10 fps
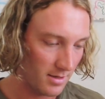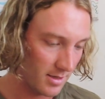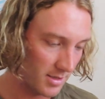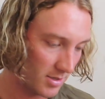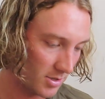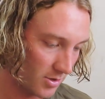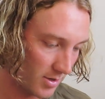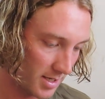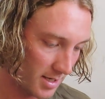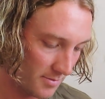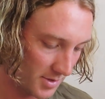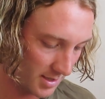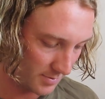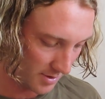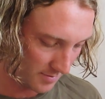Let's just try and number
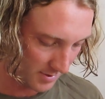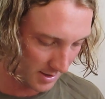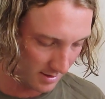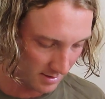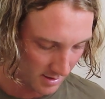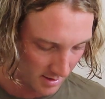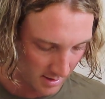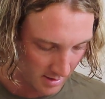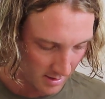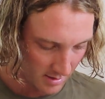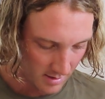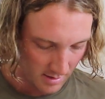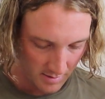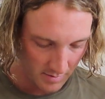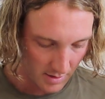this properly.
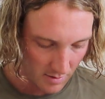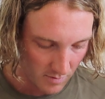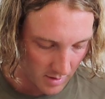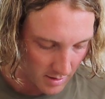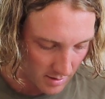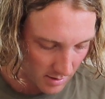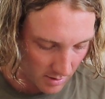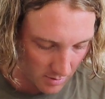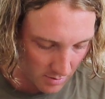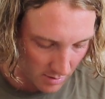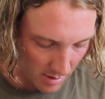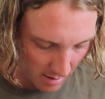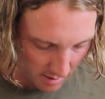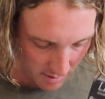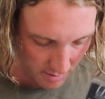We've got 1, 2,
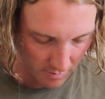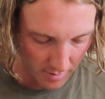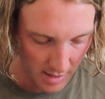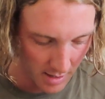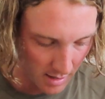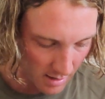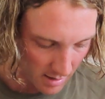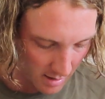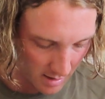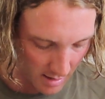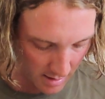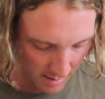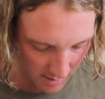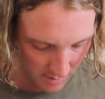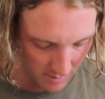3,
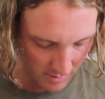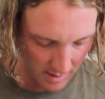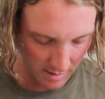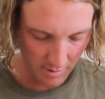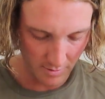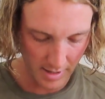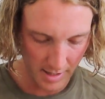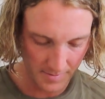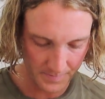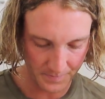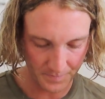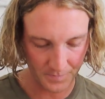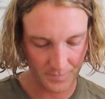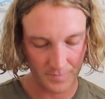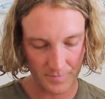and 2 and 3.
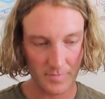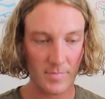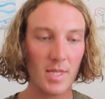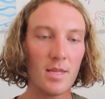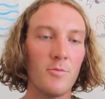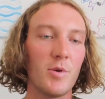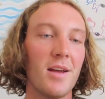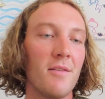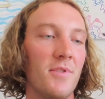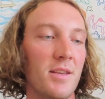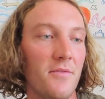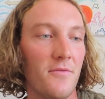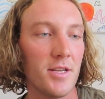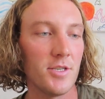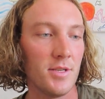We have The
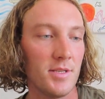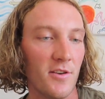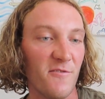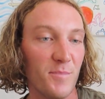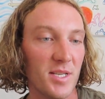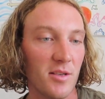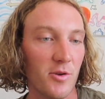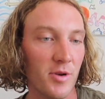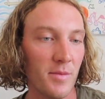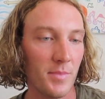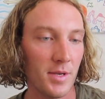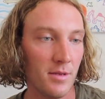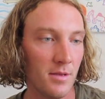Adventures of Mr. Crypt.